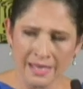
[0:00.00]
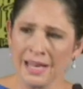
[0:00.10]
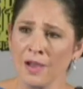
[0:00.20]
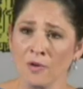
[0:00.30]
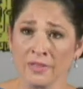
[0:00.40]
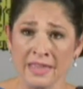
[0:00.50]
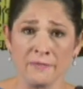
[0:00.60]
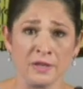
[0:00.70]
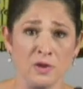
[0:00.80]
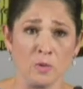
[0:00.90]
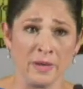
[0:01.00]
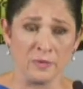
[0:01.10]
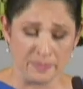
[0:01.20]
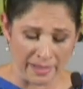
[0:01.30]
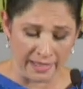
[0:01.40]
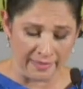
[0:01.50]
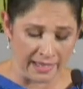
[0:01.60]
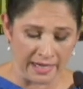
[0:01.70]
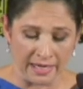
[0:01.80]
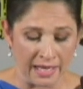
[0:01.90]
Now, thankfully, nobody was buying
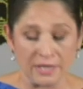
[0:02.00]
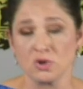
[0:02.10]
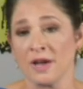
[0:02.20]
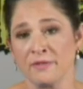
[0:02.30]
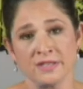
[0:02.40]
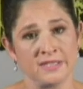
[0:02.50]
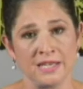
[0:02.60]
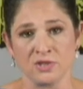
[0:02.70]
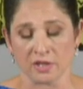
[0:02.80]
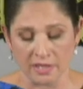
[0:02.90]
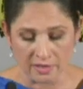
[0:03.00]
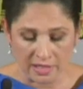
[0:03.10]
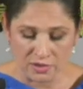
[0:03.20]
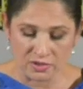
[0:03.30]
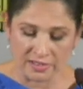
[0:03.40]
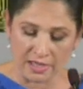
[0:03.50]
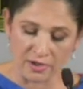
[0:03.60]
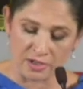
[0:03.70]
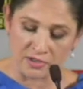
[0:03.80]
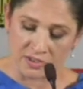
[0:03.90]
that in. I traveled the state talking to
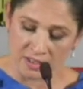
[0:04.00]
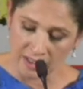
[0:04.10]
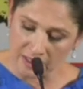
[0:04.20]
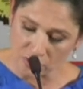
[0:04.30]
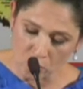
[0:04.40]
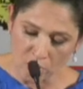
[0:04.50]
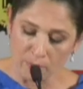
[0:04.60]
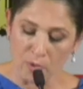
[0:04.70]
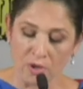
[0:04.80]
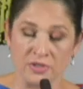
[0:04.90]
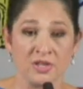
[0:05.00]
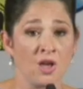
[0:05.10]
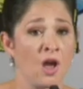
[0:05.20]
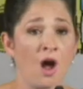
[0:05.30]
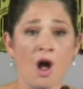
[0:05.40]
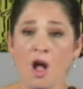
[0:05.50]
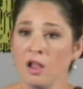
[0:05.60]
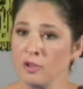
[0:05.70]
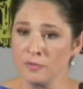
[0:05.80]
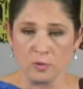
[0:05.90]
legislators, to editorial boards,
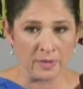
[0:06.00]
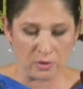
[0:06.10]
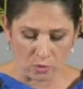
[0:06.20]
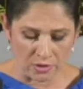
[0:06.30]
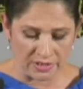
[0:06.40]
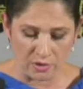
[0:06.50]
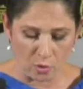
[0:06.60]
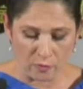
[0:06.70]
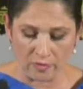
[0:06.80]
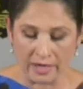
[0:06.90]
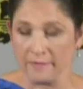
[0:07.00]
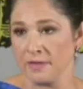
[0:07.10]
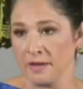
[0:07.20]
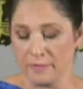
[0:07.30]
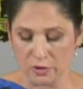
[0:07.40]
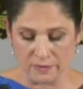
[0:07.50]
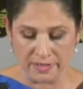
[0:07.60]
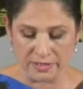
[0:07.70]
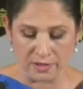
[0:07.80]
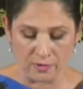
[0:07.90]
all of whom endorsed an override of the governor's
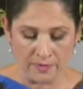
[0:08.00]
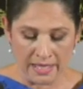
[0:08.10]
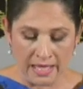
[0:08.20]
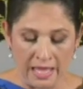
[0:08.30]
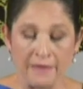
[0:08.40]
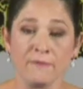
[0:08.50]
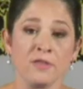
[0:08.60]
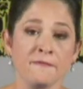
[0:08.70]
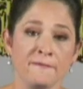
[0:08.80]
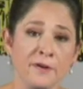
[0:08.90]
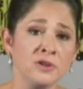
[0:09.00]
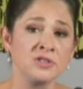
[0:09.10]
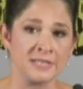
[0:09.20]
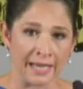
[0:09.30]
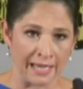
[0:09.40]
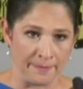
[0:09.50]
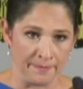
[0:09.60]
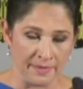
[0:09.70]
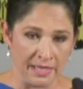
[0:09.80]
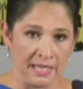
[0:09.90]
veto. And for the first
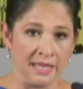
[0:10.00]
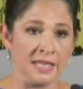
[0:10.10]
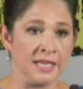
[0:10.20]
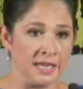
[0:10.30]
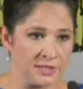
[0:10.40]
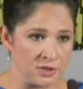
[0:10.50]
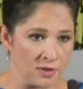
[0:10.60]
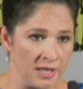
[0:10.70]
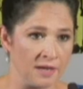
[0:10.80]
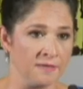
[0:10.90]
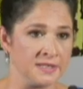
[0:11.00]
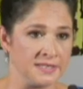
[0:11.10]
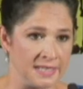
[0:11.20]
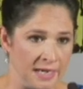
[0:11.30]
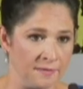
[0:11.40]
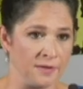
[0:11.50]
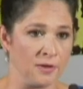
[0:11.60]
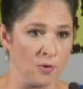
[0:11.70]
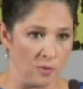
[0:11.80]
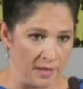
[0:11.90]
time in the history of the state of
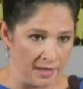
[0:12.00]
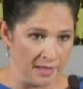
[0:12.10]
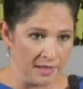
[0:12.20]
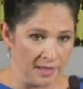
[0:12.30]
Illinois,